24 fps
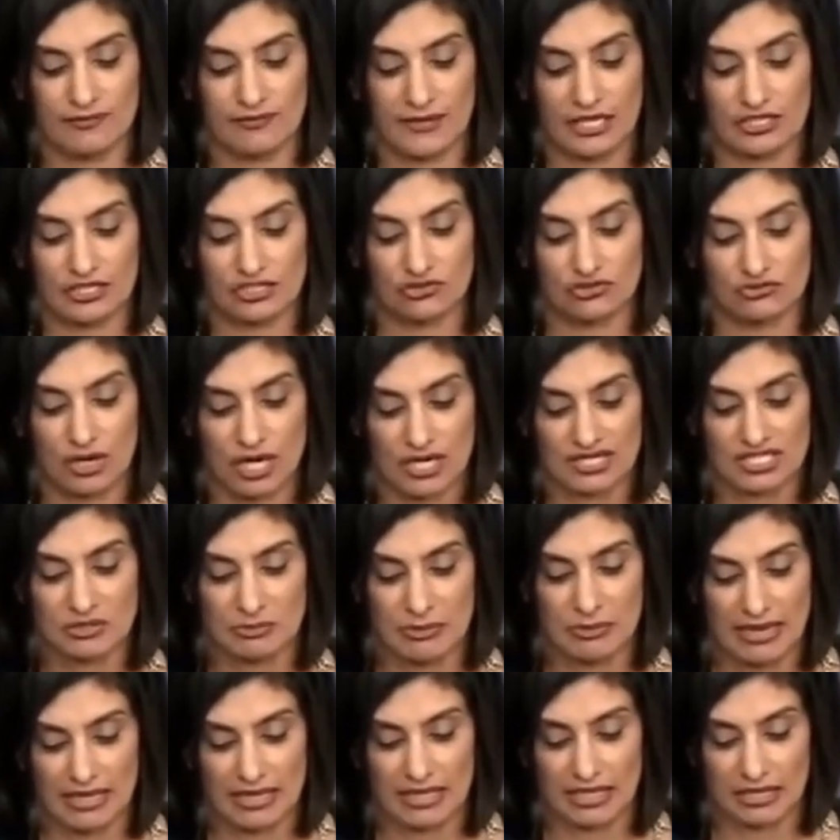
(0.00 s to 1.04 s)
And drug
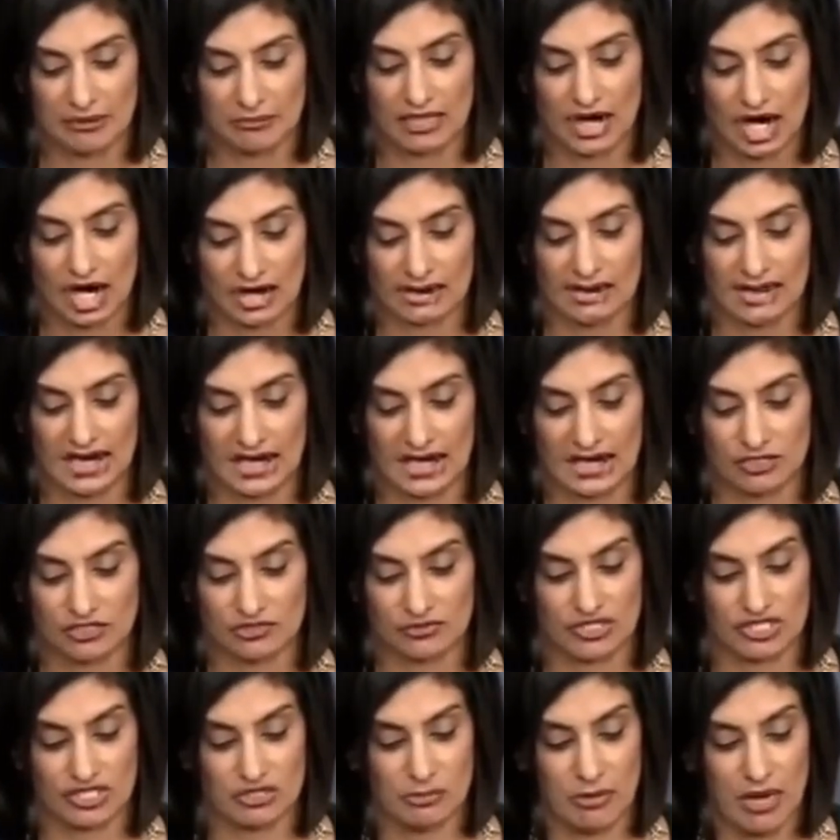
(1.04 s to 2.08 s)
spending in Part B is
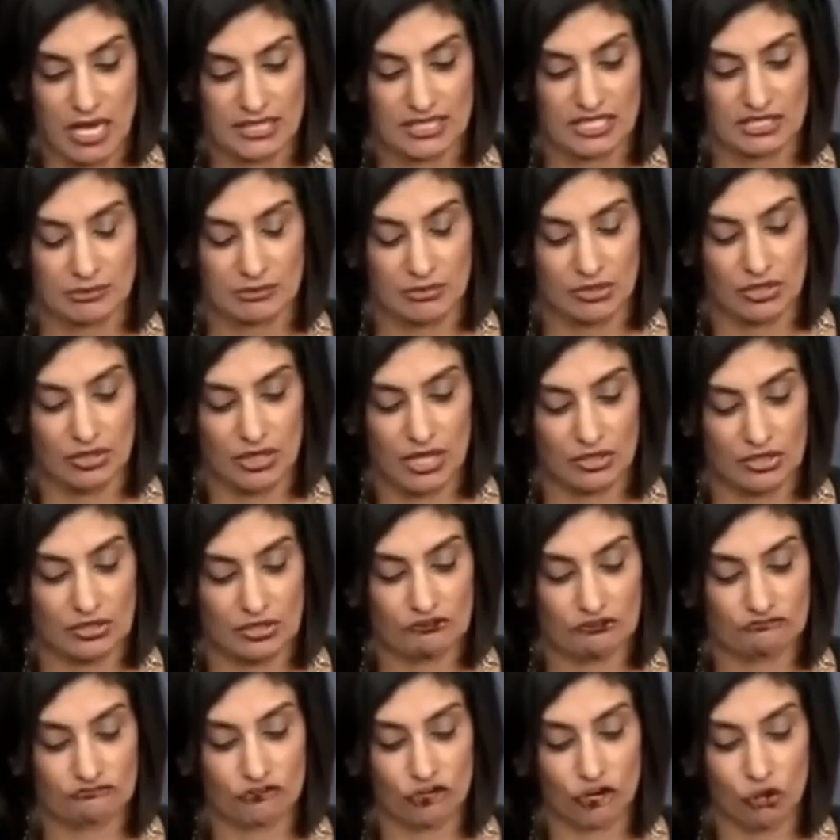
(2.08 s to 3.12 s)
responsible
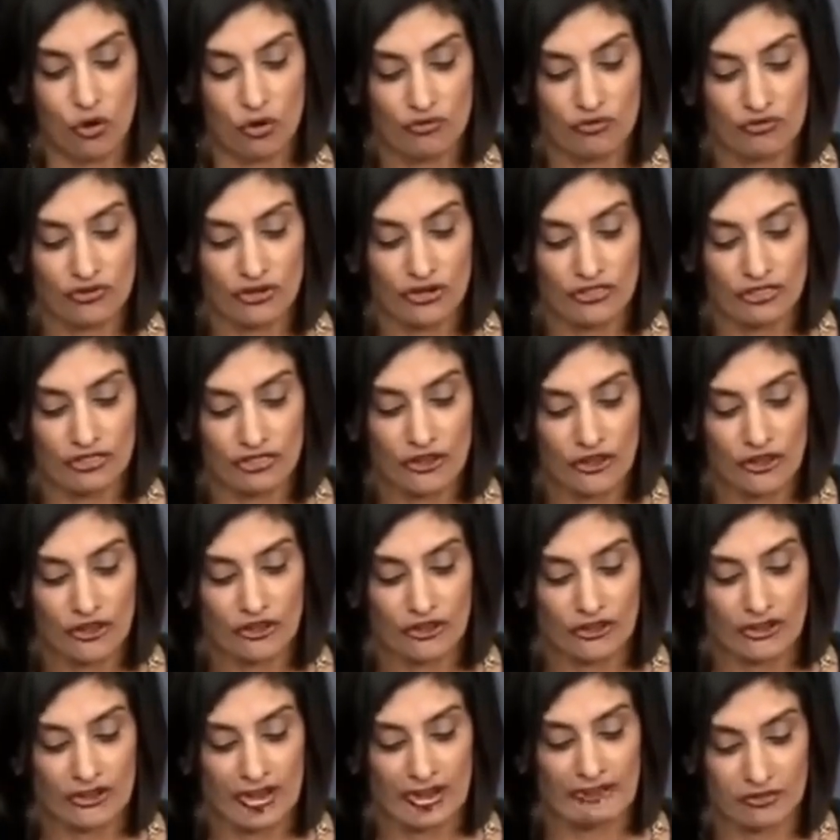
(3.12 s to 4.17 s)
for over a
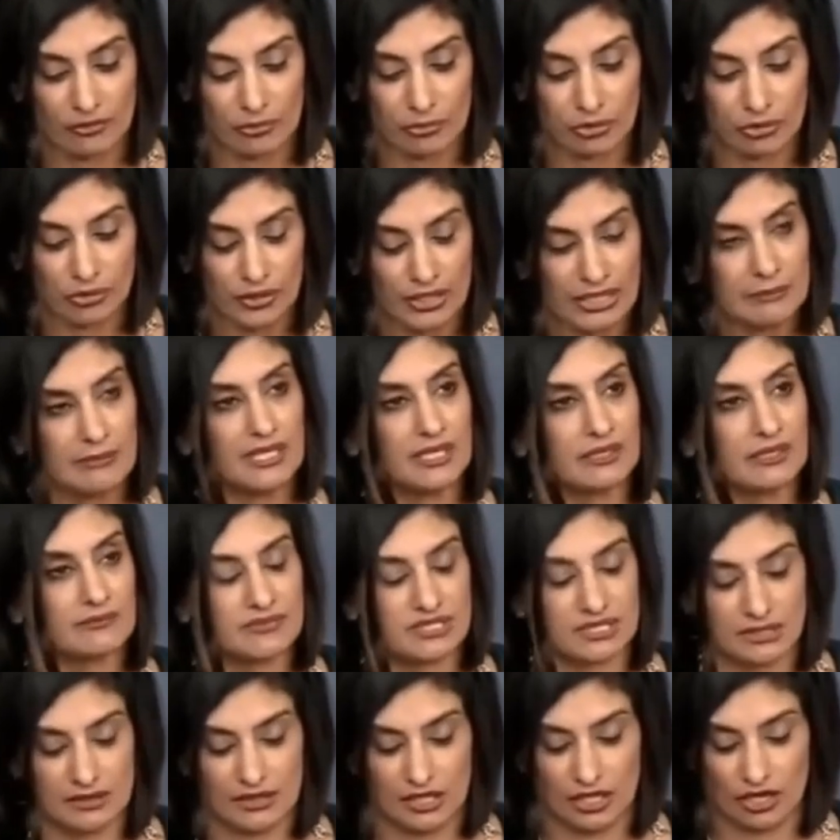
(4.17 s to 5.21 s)
third of the
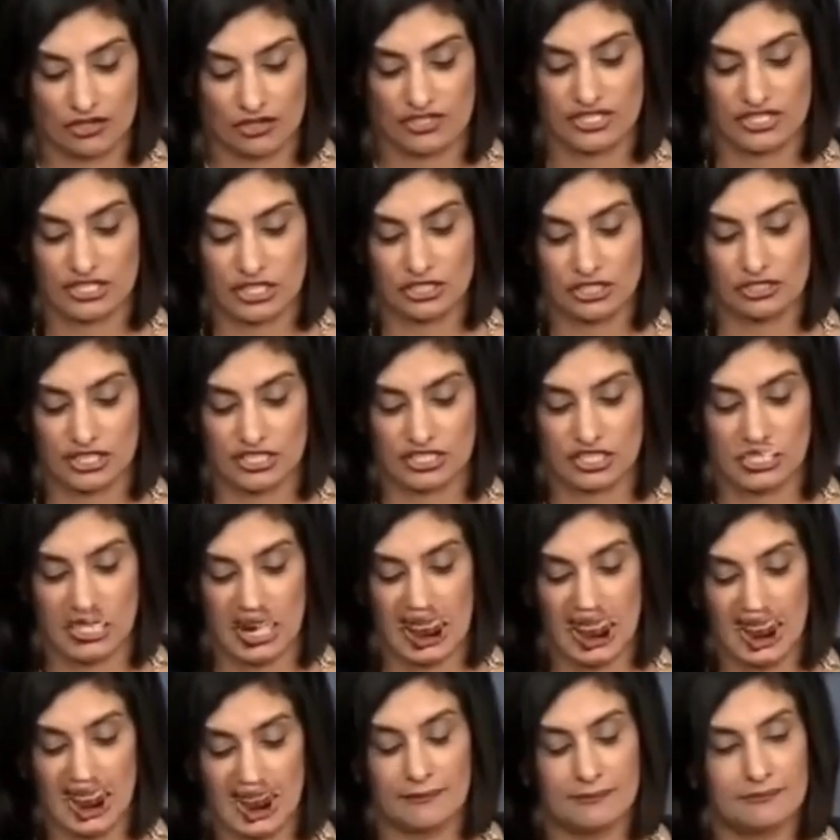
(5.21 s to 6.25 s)
premiums that our seniors
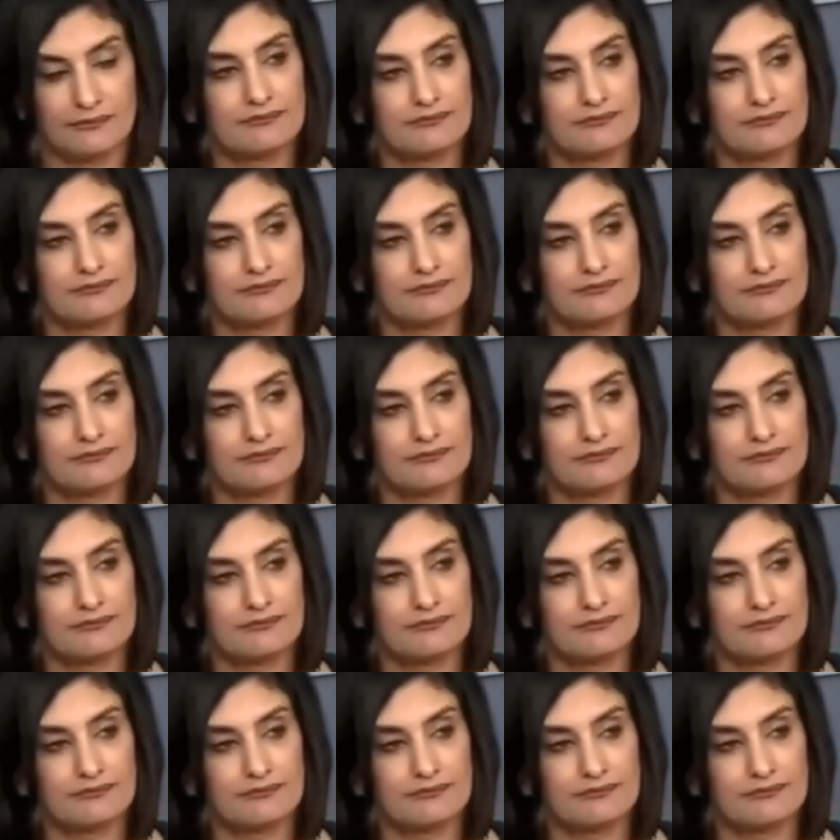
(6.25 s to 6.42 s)
pay.